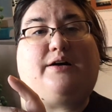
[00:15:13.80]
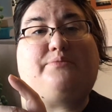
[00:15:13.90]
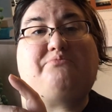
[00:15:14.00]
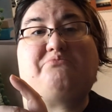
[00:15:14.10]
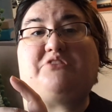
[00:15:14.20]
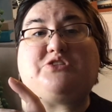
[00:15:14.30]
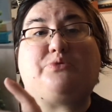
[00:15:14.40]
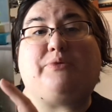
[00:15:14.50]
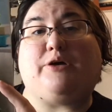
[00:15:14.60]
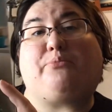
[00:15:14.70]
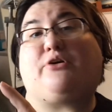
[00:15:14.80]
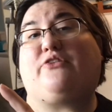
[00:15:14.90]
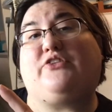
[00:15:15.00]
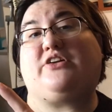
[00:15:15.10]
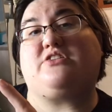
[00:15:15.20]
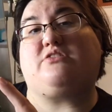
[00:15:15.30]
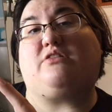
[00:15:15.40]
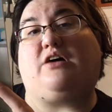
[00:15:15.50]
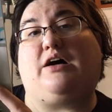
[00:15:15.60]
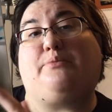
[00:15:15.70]
this would be a perfect
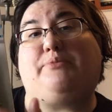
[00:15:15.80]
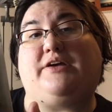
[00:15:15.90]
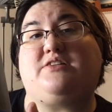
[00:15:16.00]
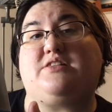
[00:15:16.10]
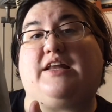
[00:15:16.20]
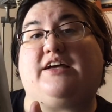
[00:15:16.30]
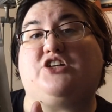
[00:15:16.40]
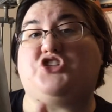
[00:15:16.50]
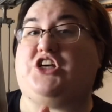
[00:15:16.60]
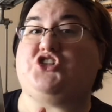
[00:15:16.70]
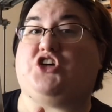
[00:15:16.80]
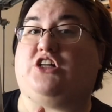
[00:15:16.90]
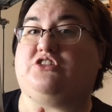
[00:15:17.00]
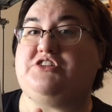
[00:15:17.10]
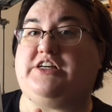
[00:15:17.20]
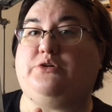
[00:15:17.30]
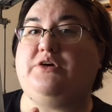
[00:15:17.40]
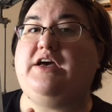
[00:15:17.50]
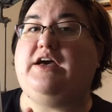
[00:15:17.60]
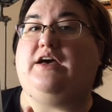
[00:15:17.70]
piece that I could change colors out
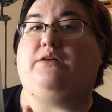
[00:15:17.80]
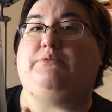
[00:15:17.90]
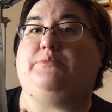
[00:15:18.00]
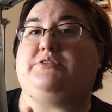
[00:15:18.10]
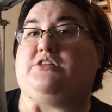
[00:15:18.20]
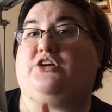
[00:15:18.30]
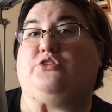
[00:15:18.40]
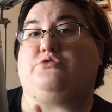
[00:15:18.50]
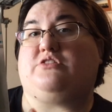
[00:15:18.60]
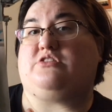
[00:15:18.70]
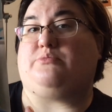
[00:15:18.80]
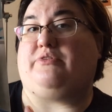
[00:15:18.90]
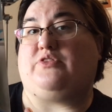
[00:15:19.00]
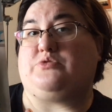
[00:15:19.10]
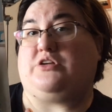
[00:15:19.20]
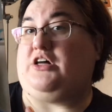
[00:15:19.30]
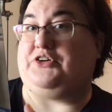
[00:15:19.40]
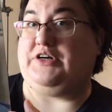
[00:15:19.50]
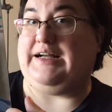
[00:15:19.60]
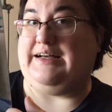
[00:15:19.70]
and maybe start using some of those color
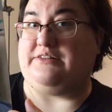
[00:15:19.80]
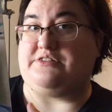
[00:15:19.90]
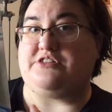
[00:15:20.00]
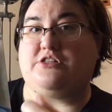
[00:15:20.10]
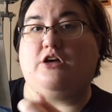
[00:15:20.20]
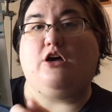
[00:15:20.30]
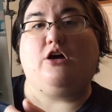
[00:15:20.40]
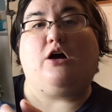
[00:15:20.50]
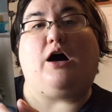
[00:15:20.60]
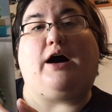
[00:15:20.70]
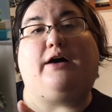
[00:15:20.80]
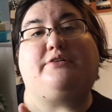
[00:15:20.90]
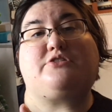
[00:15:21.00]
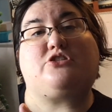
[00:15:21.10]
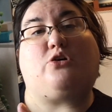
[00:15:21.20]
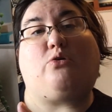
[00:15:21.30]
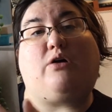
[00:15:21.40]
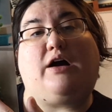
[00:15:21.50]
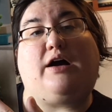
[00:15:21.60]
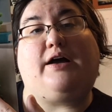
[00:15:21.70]
and cottons.
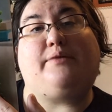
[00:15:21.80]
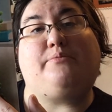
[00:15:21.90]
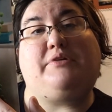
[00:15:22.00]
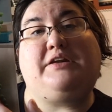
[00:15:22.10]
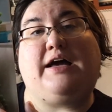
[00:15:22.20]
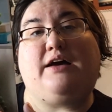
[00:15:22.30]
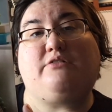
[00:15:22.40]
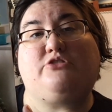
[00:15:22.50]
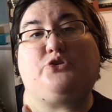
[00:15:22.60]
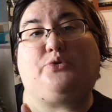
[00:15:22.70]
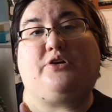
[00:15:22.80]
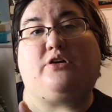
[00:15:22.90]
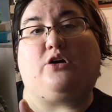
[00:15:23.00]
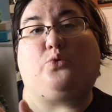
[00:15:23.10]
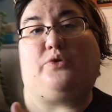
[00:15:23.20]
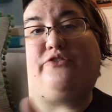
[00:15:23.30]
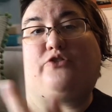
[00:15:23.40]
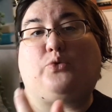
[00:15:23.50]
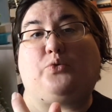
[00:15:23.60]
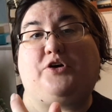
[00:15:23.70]
So I'm not doing a
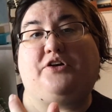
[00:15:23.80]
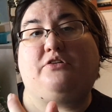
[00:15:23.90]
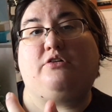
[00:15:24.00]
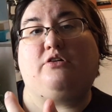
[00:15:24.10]
1-for-1